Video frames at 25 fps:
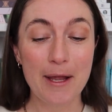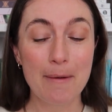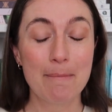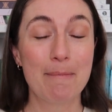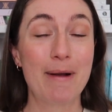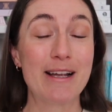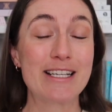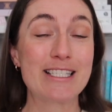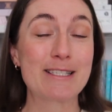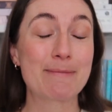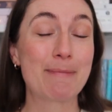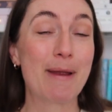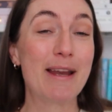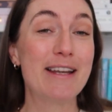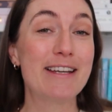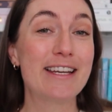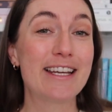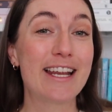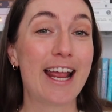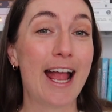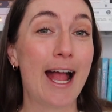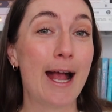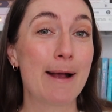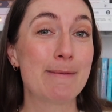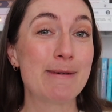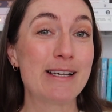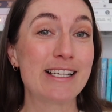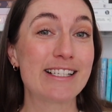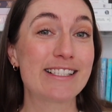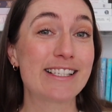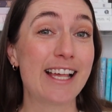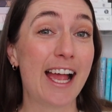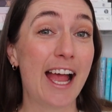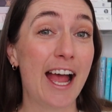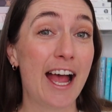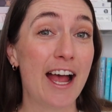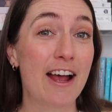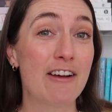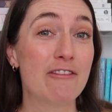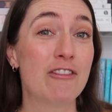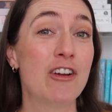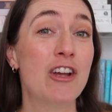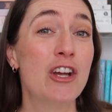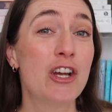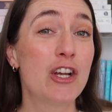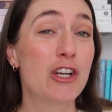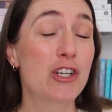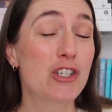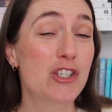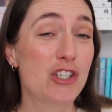my spending habits have
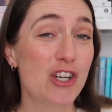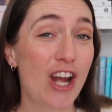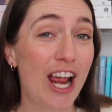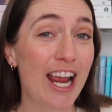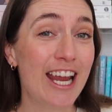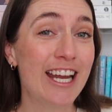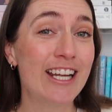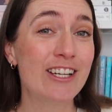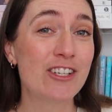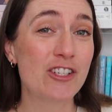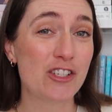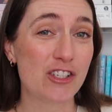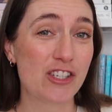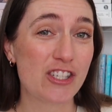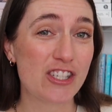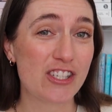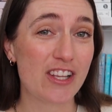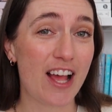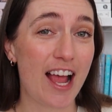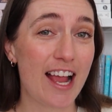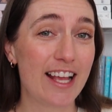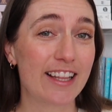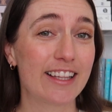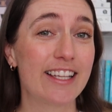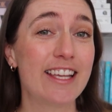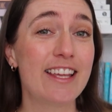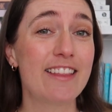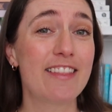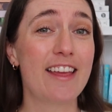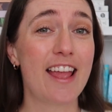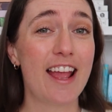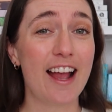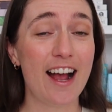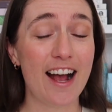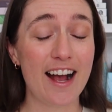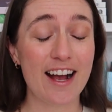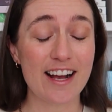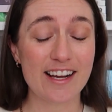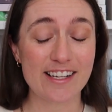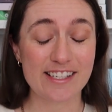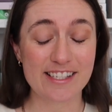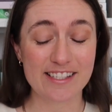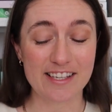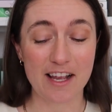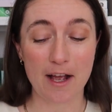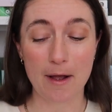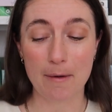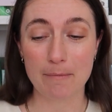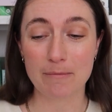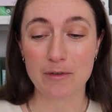changed slightly. There are
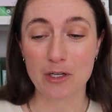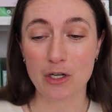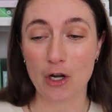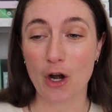some,